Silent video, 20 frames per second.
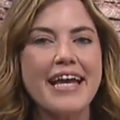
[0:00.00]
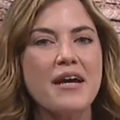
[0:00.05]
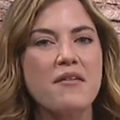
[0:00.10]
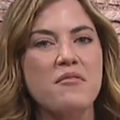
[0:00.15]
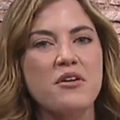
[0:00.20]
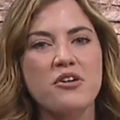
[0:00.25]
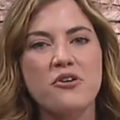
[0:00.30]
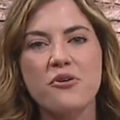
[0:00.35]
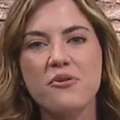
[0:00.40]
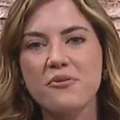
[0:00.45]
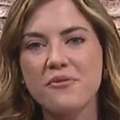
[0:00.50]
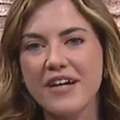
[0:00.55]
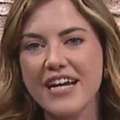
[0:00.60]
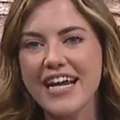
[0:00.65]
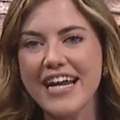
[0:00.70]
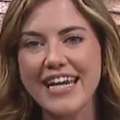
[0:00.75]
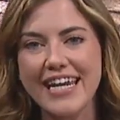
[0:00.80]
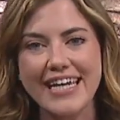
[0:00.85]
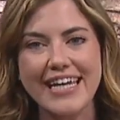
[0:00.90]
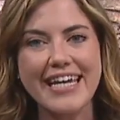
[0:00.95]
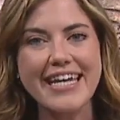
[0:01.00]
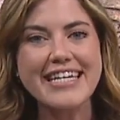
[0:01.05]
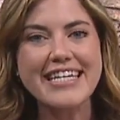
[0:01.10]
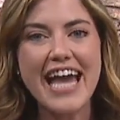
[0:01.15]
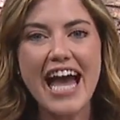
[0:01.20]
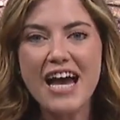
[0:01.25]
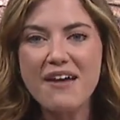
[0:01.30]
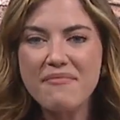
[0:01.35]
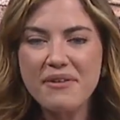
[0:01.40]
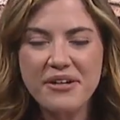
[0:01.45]
But chlorine, a key
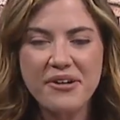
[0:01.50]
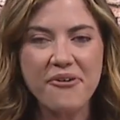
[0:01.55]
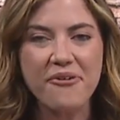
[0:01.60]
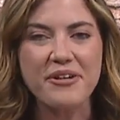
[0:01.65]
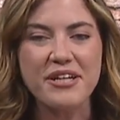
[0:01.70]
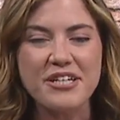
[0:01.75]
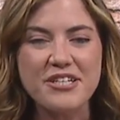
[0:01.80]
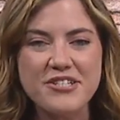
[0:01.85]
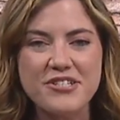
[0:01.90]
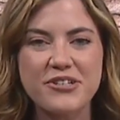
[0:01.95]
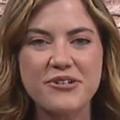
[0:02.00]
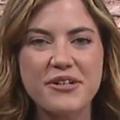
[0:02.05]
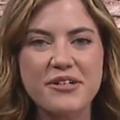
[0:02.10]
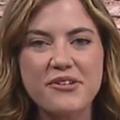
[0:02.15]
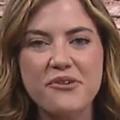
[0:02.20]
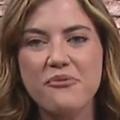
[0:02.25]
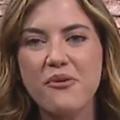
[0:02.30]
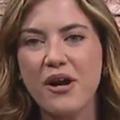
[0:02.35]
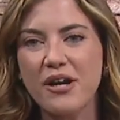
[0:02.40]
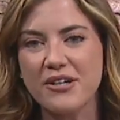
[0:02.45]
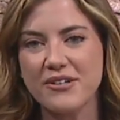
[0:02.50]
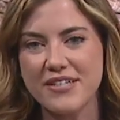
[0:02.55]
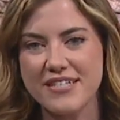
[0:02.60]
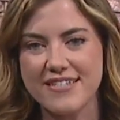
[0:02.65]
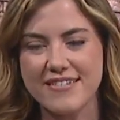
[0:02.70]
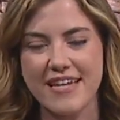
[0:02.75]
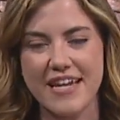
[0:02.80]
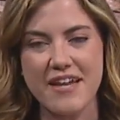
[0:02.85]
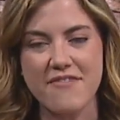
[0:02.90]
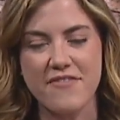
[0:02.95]
chemical in ensuring the water is
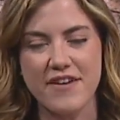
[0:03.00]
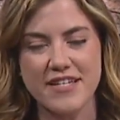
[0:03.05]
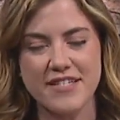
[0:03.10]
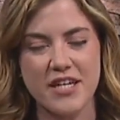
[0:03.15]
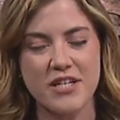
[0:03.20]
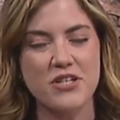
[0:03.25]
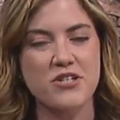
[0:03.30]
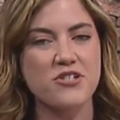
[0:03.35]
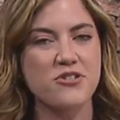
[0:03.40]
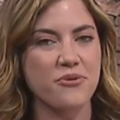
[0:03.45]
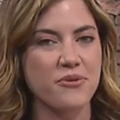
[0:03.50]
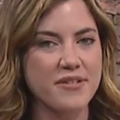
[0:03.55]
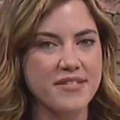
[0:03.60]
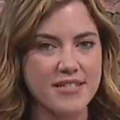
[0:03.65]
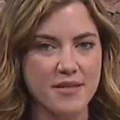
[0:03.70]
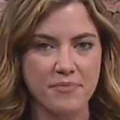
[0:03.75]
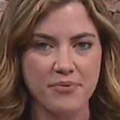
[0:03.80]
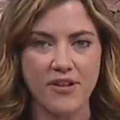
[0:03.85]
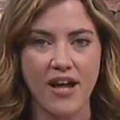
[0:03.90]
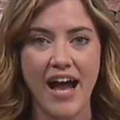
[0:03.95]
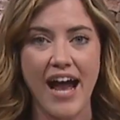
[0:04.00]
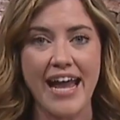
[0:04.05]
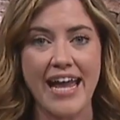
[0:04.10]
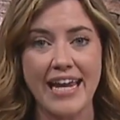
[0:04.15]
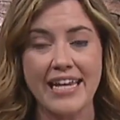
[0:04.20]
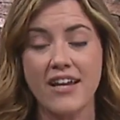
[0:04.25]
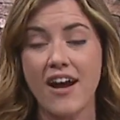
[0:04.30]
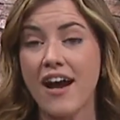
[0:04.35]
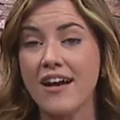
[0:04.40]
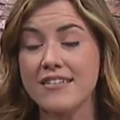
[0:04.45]
safe, is in short supply
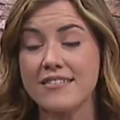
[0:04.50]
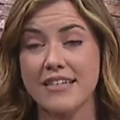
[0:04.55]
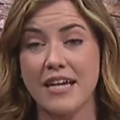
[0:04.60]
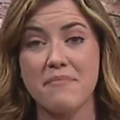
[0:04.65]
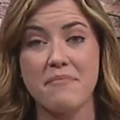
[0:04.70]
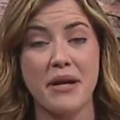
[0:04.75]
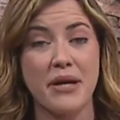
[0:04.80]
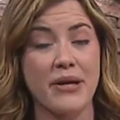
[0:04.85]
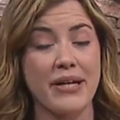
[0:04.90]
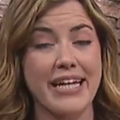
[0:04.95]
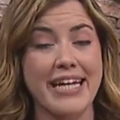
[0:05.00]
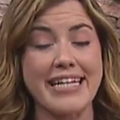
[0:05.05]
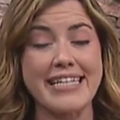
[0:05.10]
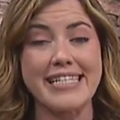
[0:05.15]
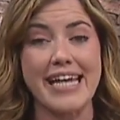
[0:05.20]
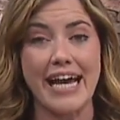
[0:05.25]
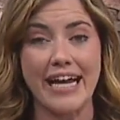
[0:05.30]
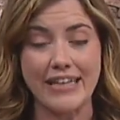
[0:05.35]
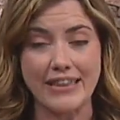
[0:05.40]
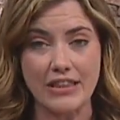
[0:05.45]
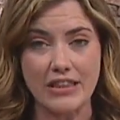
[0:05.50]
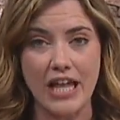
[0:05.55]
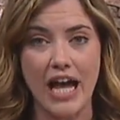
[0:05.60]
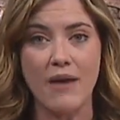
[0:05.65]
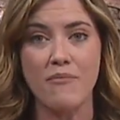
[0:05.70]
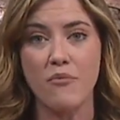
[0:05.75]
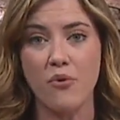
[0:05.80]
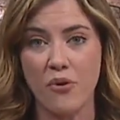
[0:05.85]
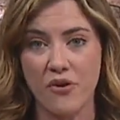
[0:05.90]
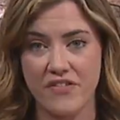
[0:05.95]
and costing Americans a
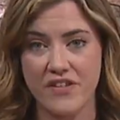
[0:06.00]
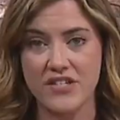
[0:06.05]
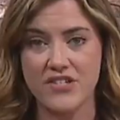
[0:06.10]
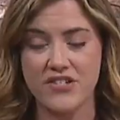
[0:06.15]
lot more this